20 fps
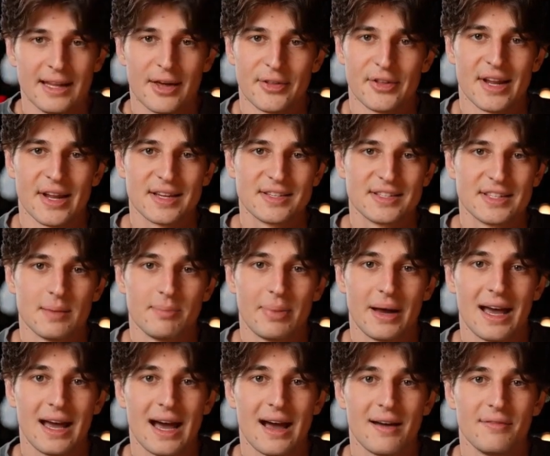Now, the next tip
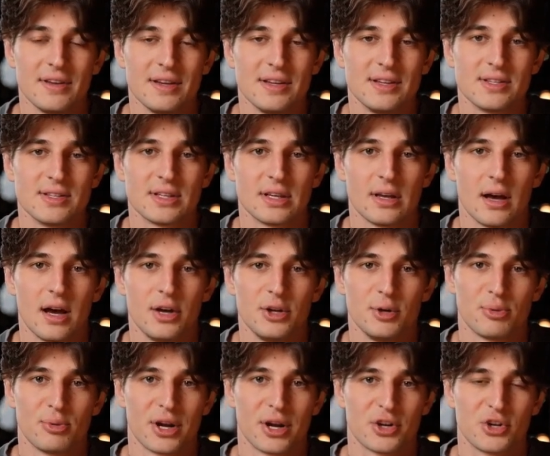I have is
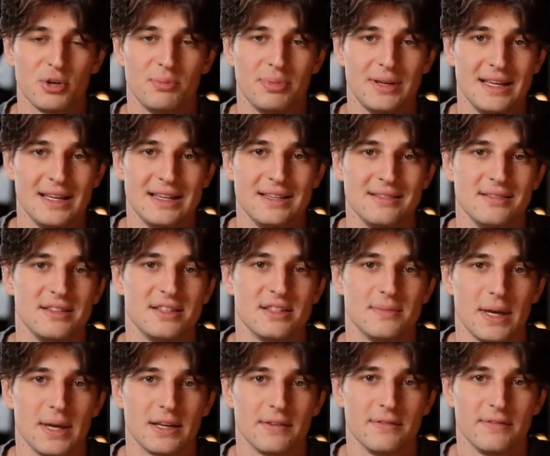your product should be easy
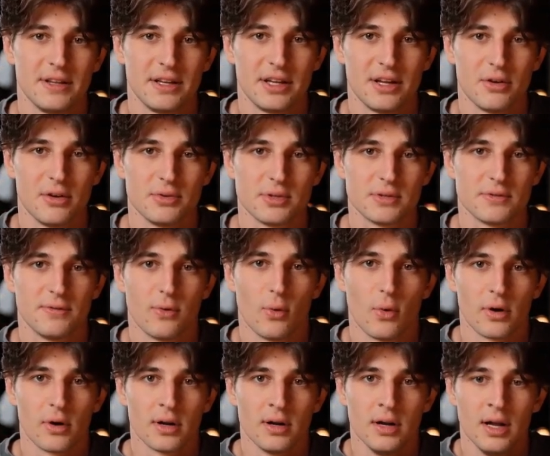to make videos
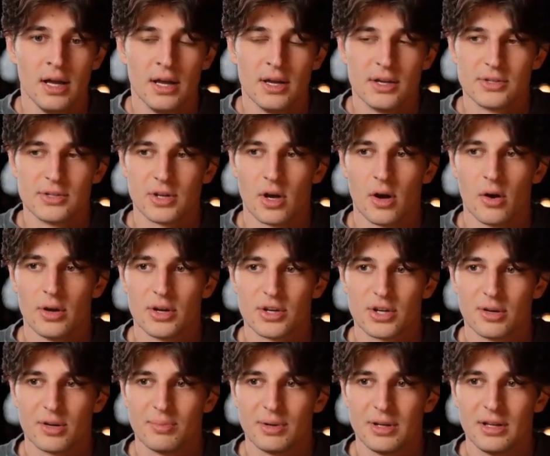for. So it
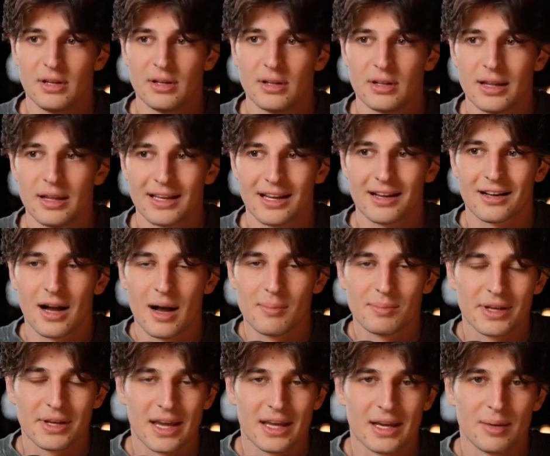shouldn't be like a
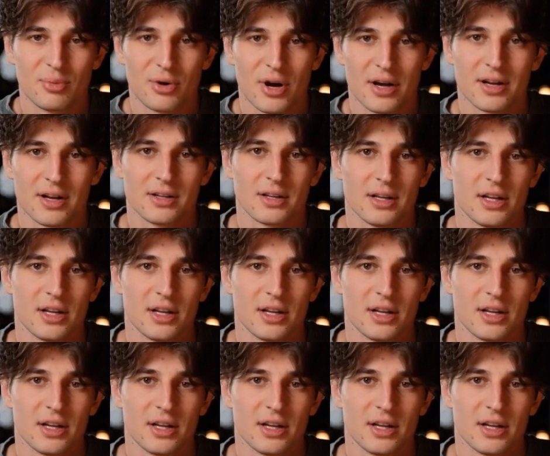complicated product.